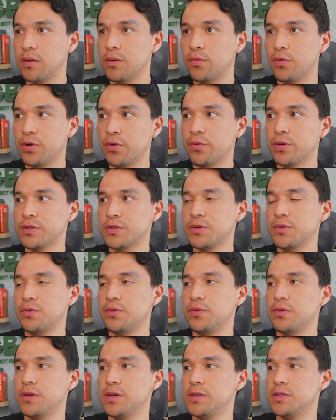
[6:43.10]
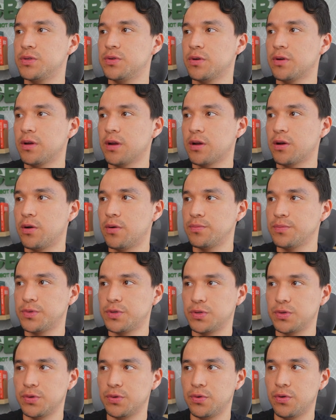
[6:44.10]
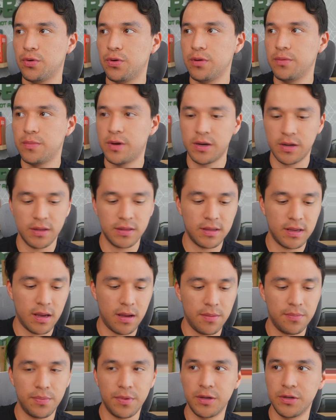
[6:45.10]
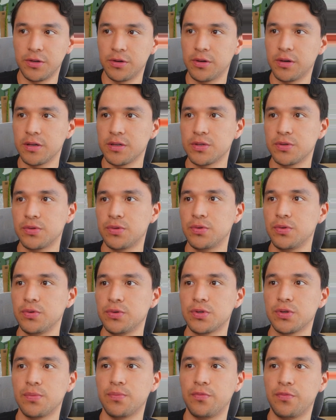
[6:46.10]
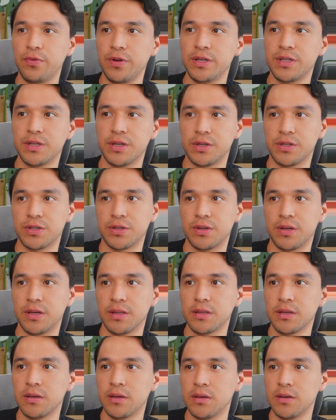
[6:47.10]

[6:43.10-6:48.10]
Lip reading: what you want to do is you're going to come to CoinMarketCap and you're going to do some research on it.